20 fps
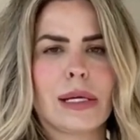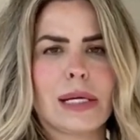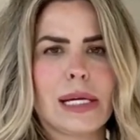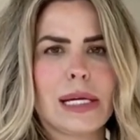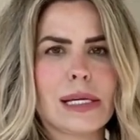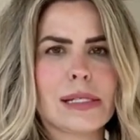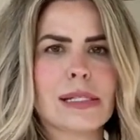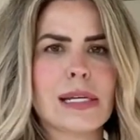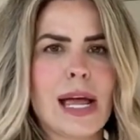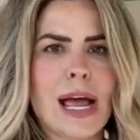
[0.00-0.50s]
he
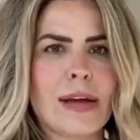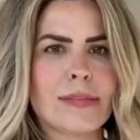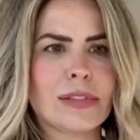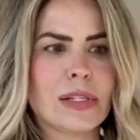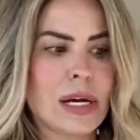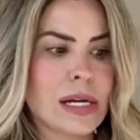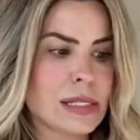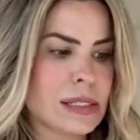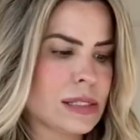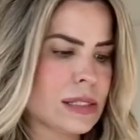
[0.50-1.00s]
doesn't have to
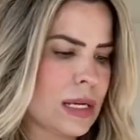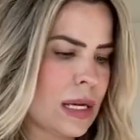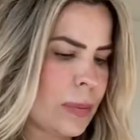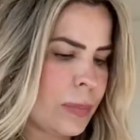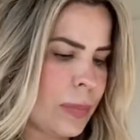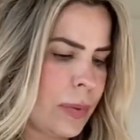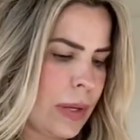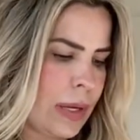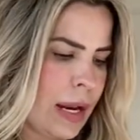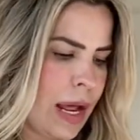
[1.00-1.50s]

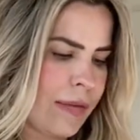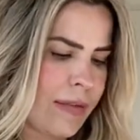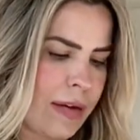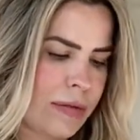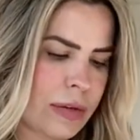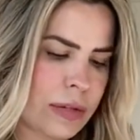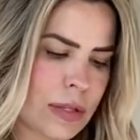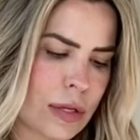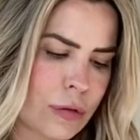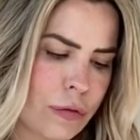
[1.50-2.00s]
unzip and have
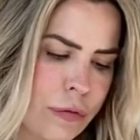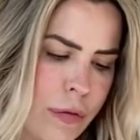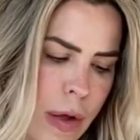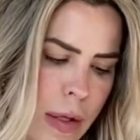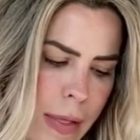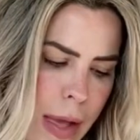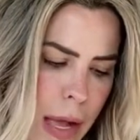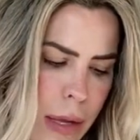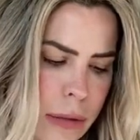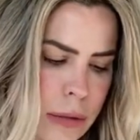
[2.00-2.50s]
everything
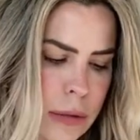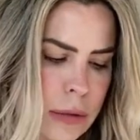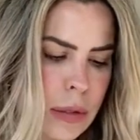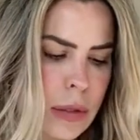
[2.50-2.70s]
fall out.